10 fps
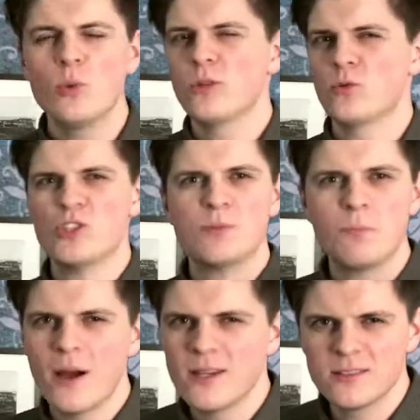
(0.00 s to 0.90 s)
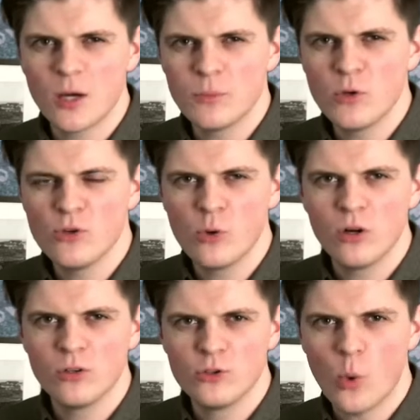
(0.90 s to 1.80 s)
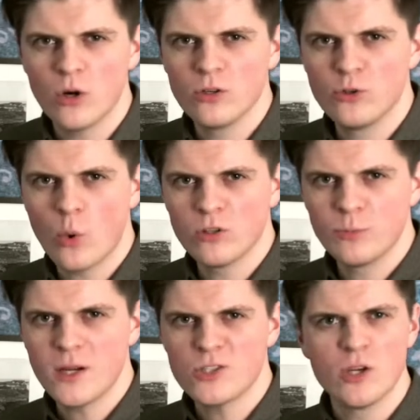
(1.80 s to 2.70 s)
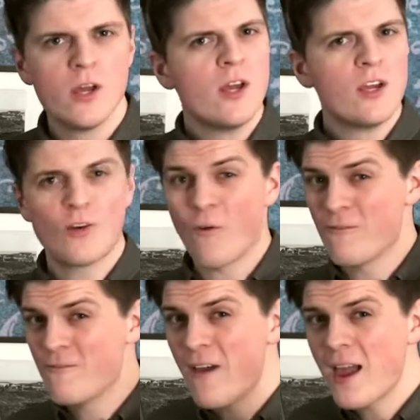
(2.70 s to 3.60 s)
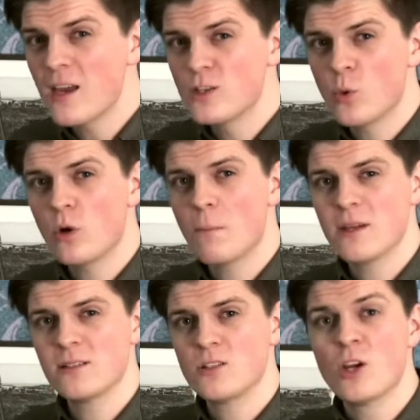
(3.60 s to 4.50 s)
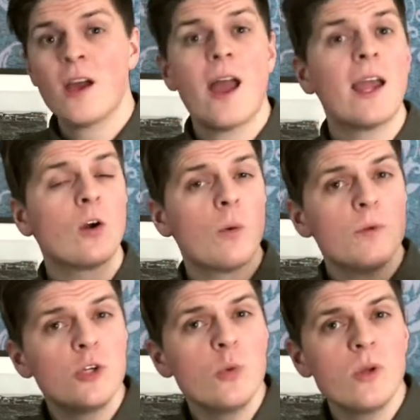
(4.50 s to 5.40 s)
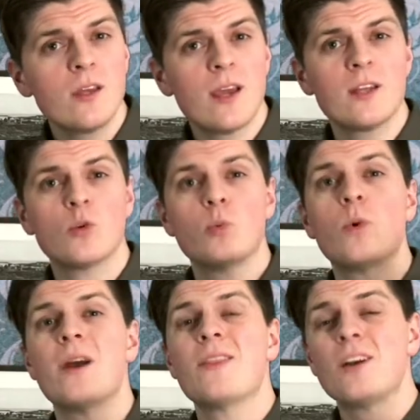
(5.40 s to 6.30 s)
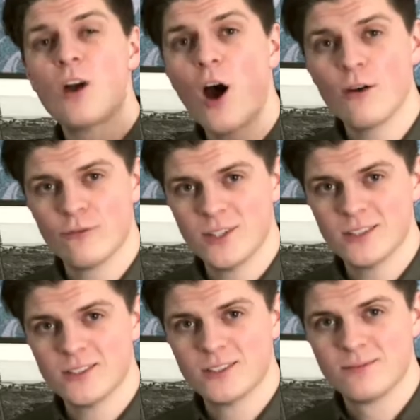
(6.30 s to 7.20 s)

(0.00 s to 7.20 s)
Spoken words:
to spice up your speech, convey your message, and communicate with confidence.